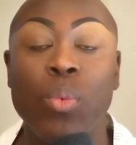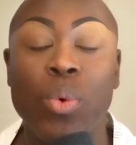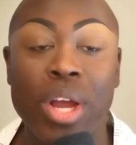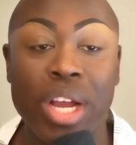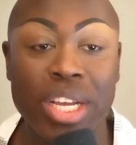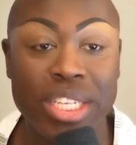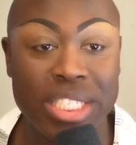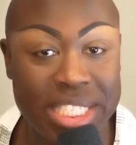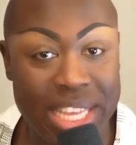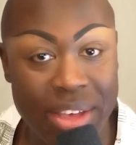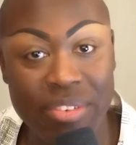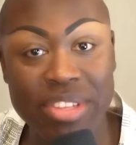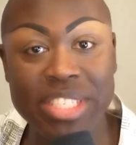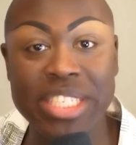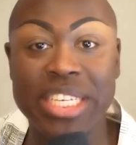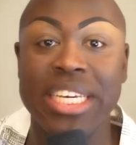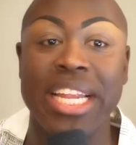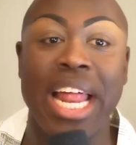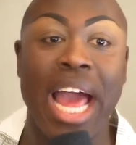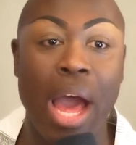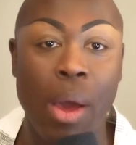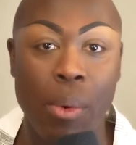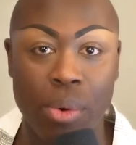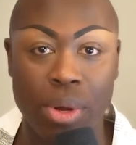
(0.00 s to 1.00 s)
17
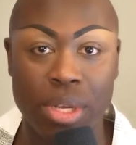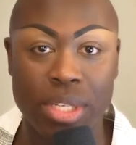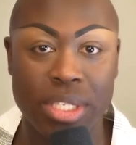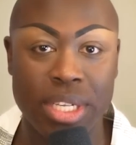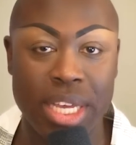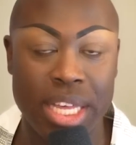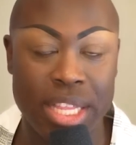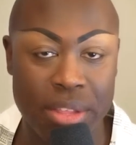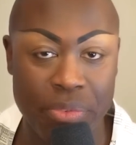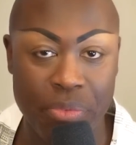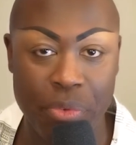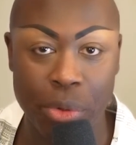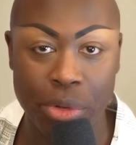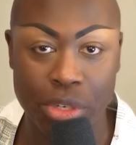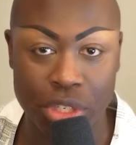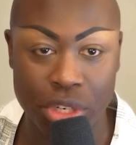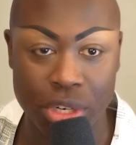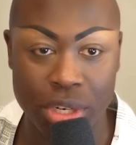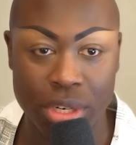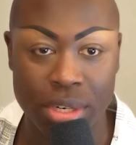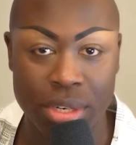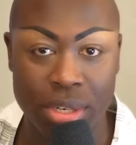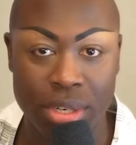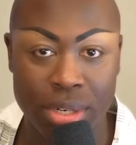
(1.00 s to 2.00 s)
hours in the
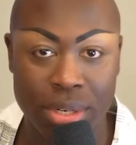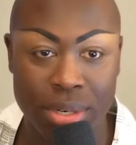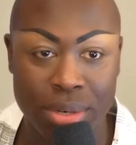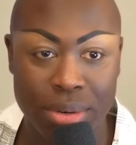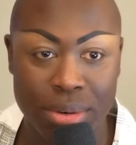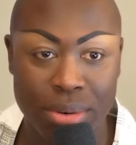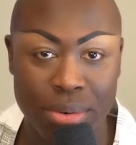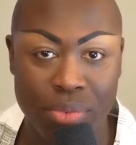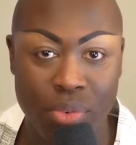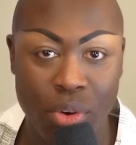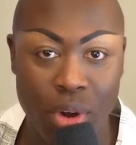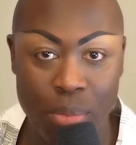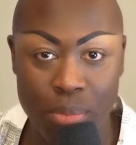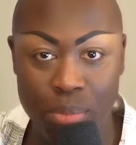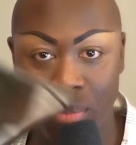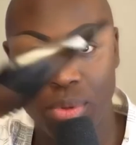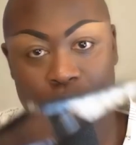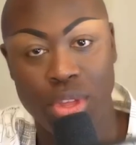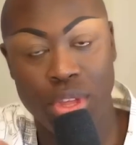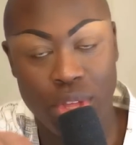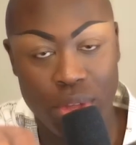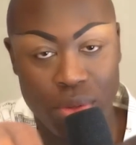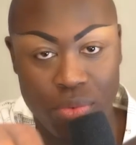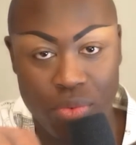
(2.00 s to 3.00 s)
future from
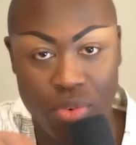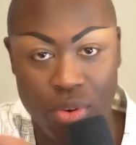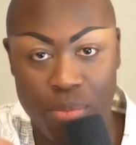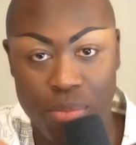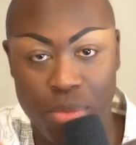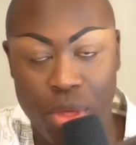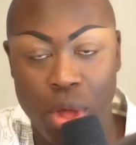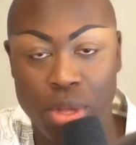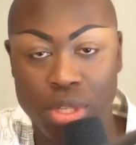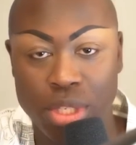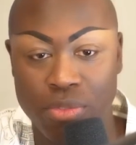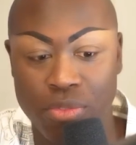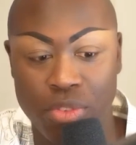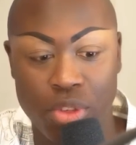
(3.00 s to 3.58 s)
those of you